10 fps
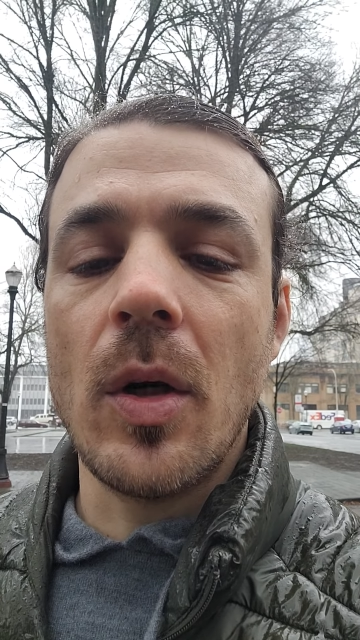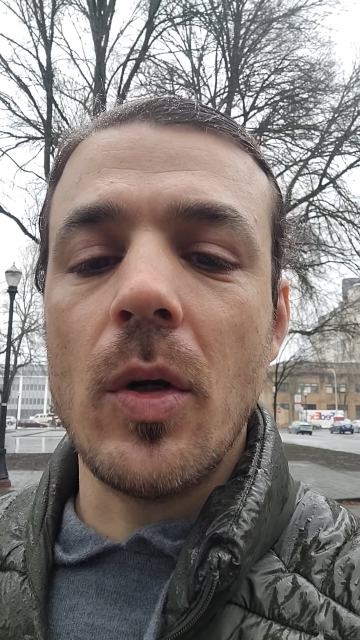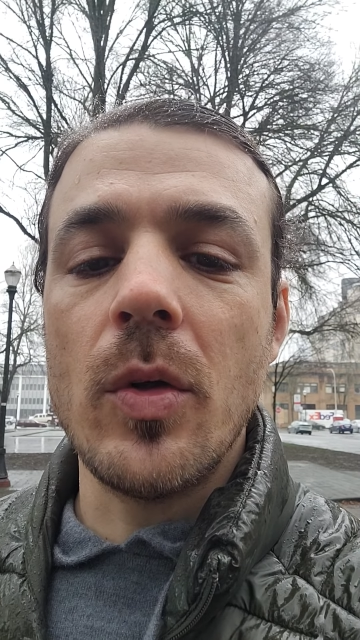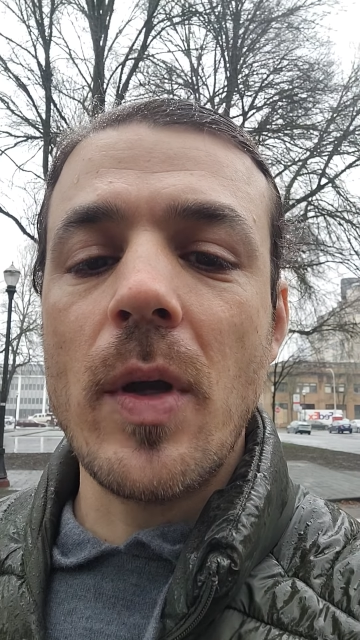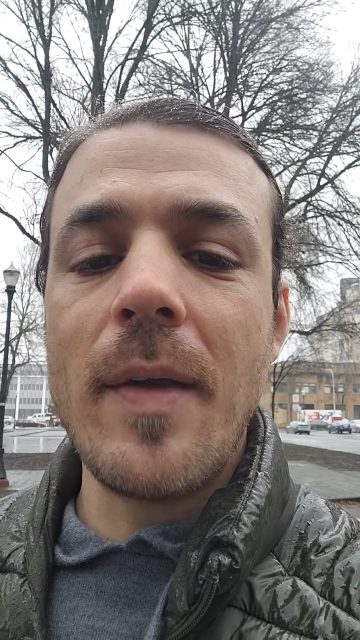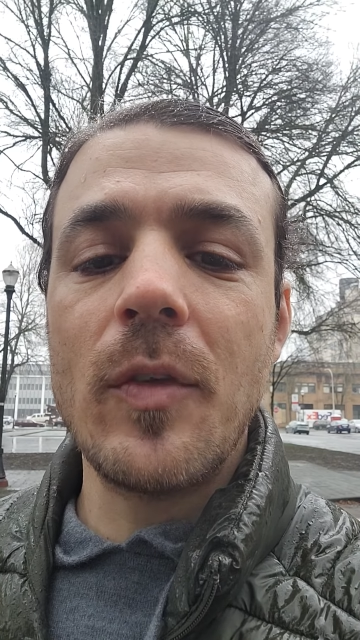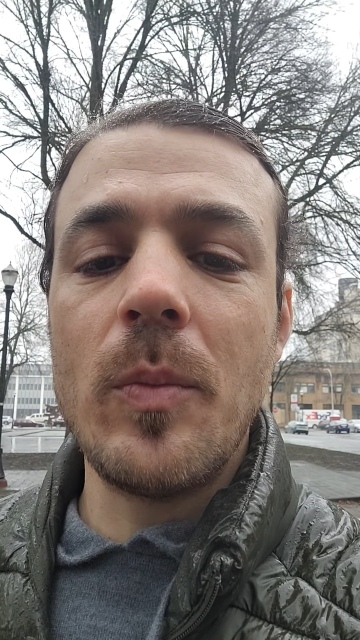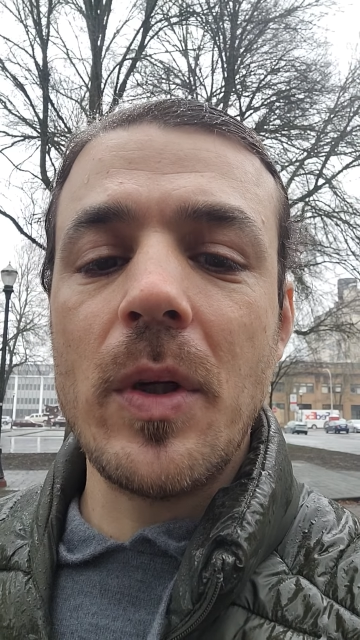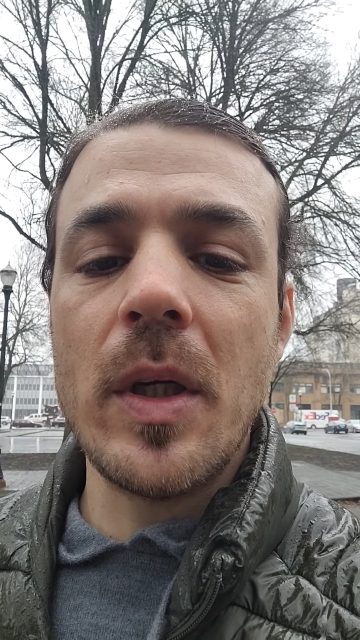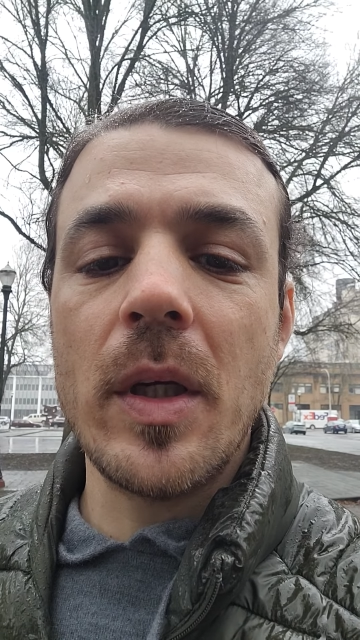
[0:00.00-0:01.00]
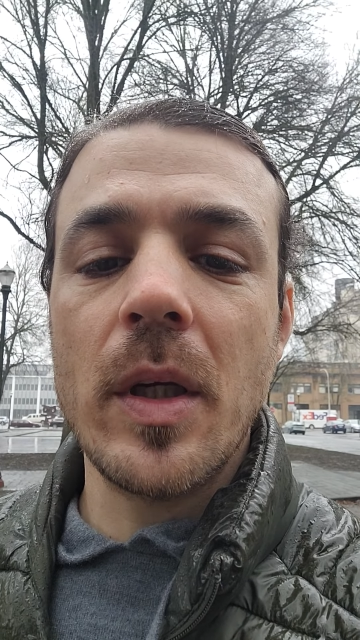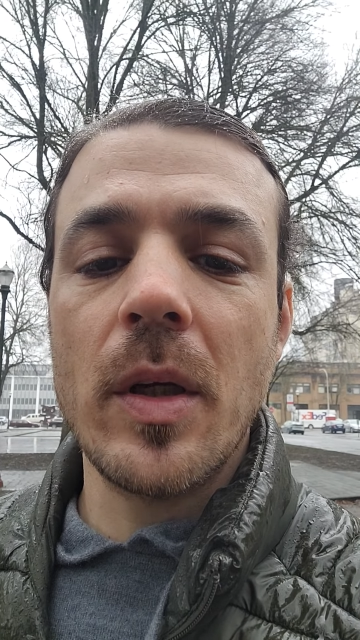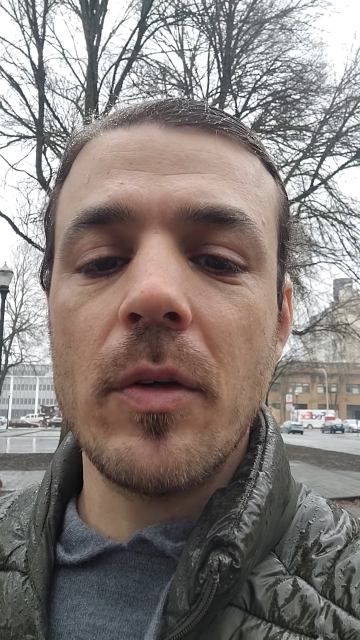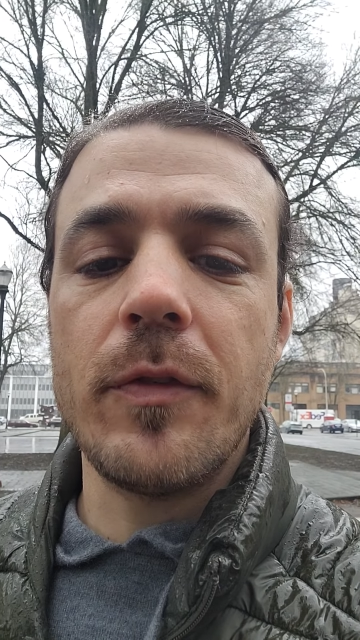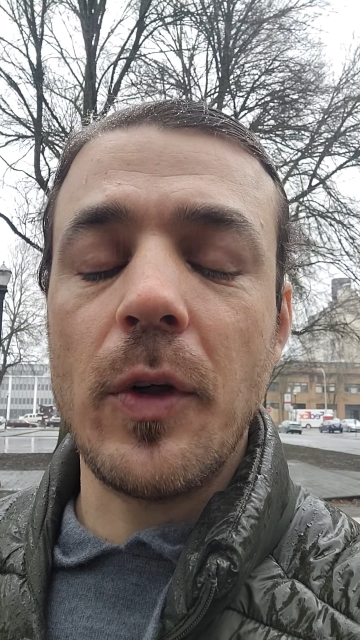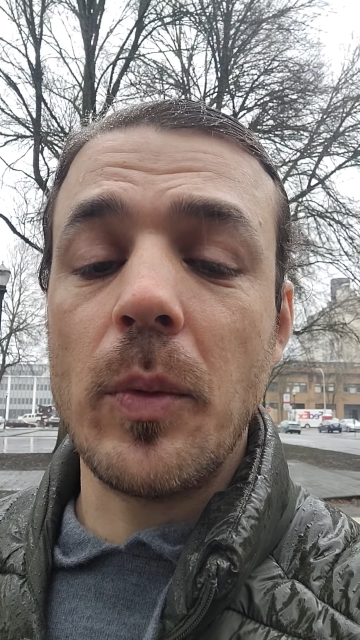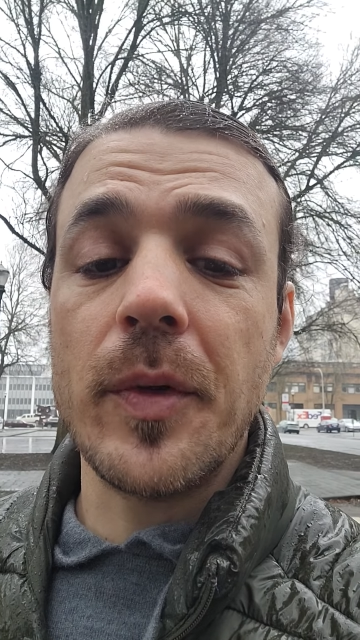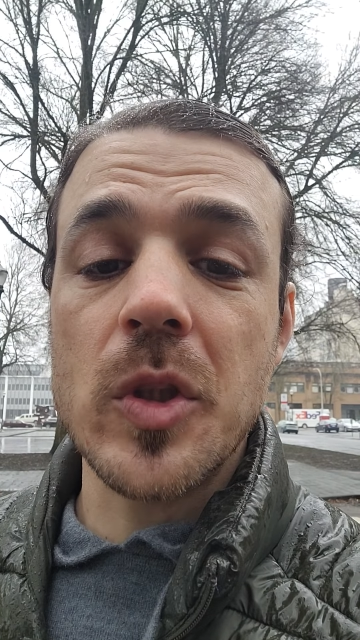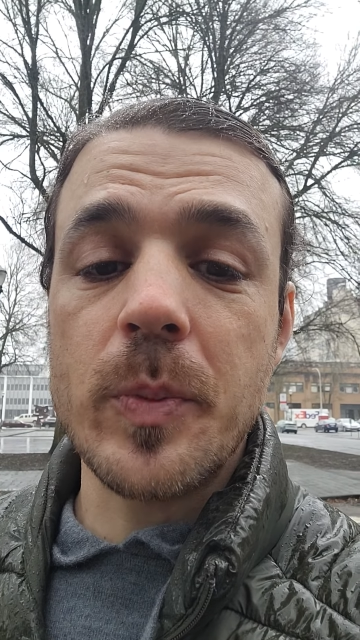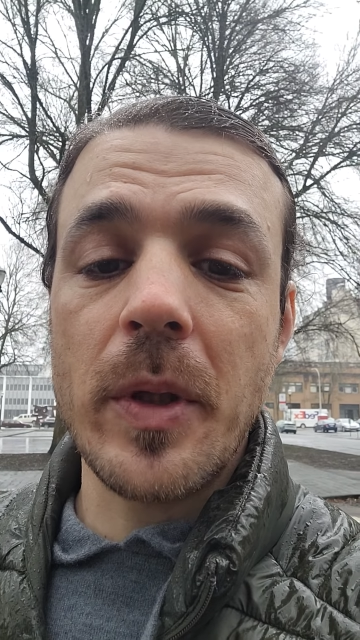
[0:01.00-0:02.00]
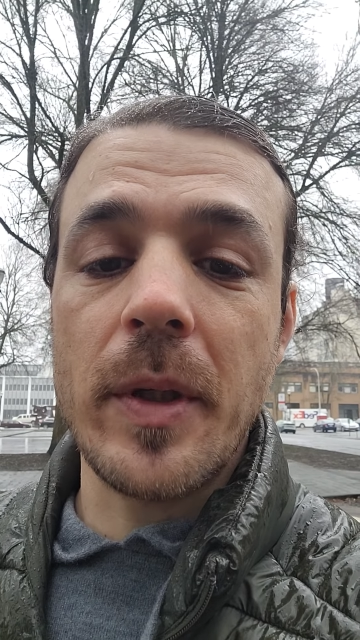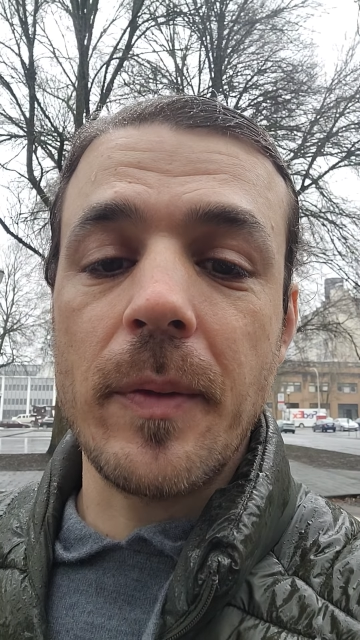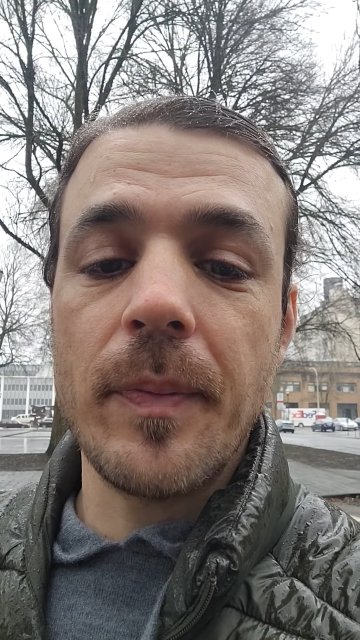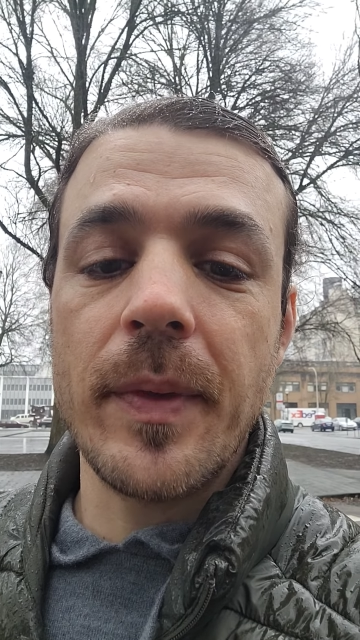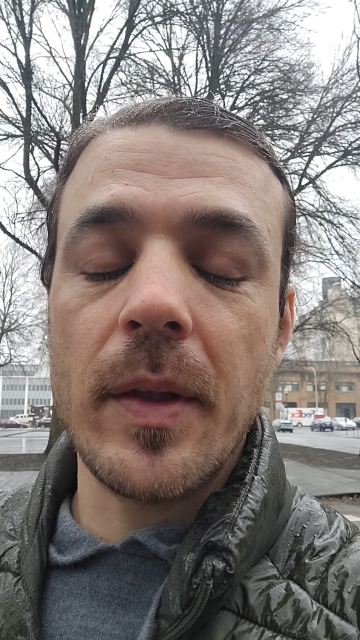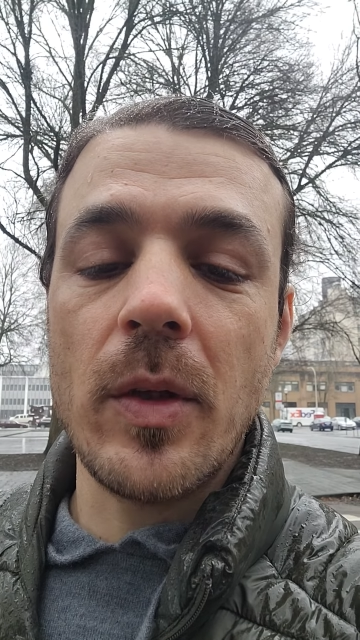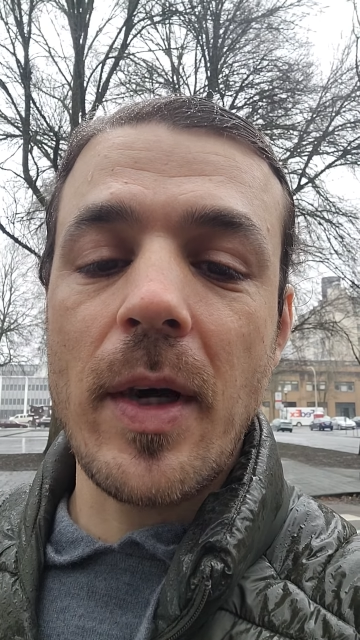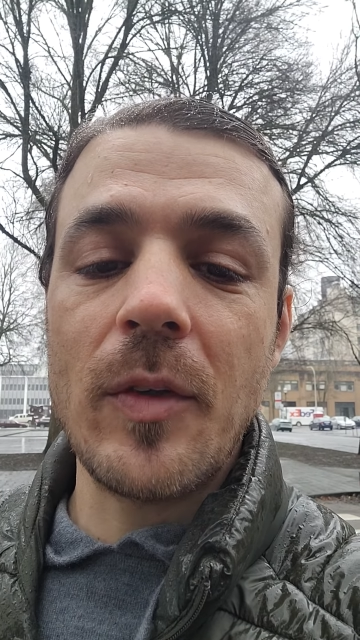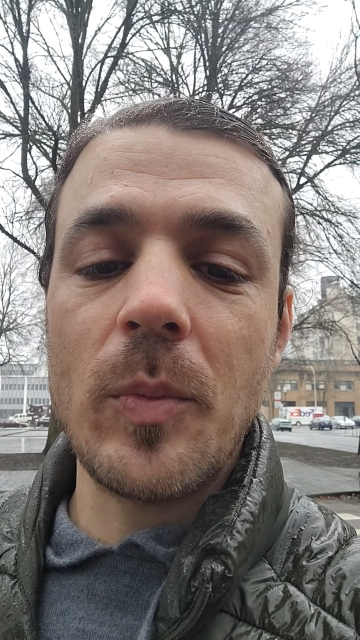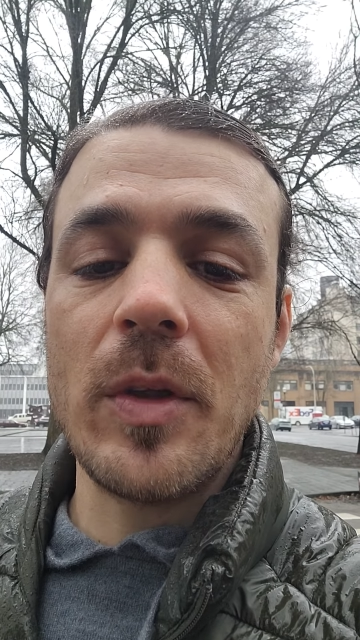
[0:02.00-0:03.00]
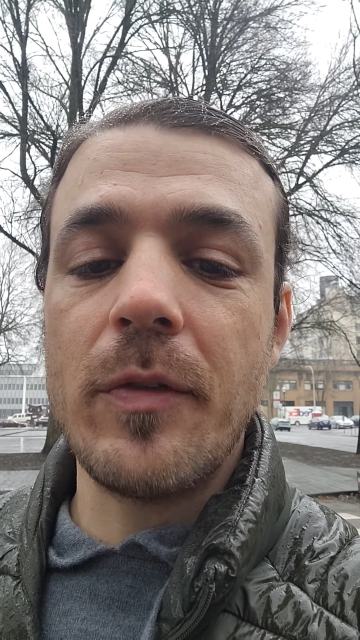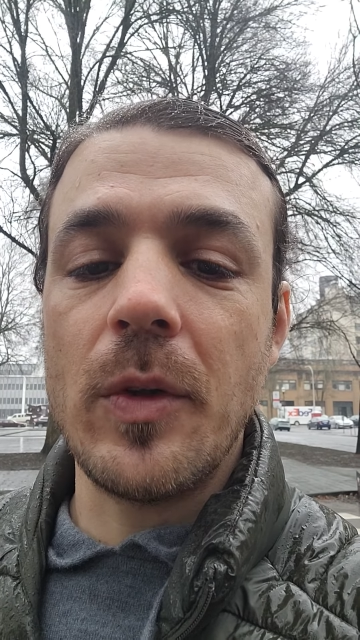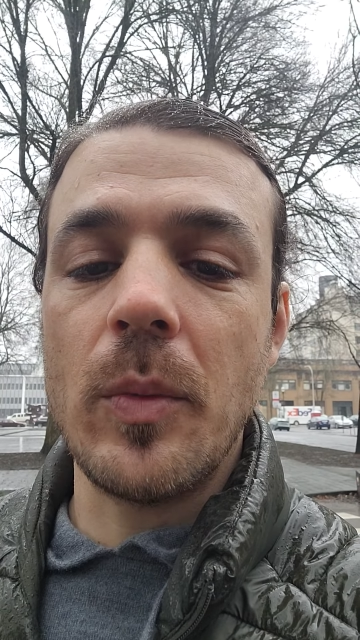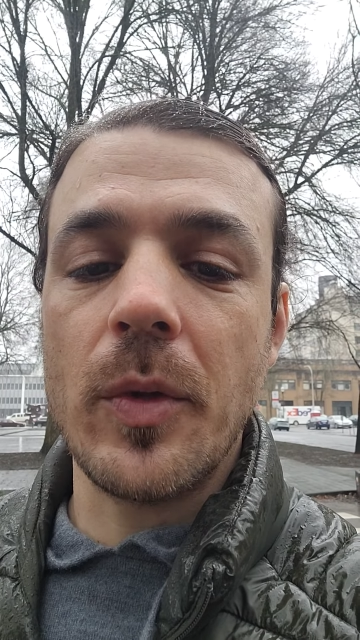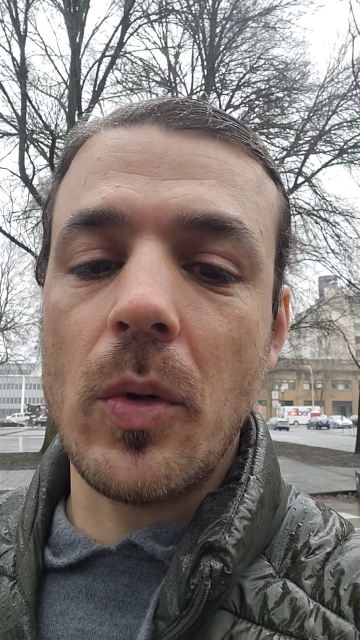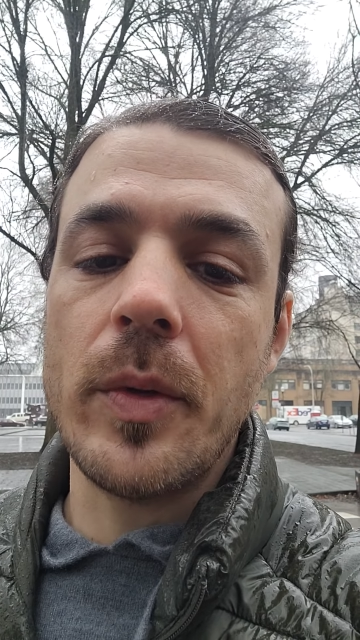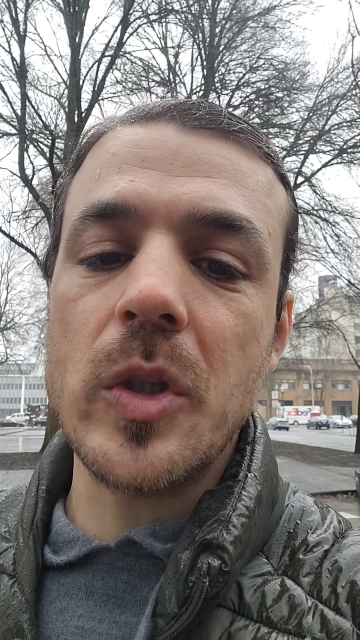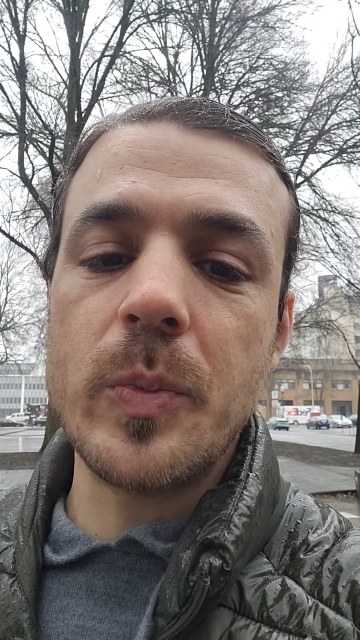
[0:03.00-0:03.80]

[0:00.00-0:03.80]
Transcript: you have to be filled with the Spirit. You have to be filled with the Holy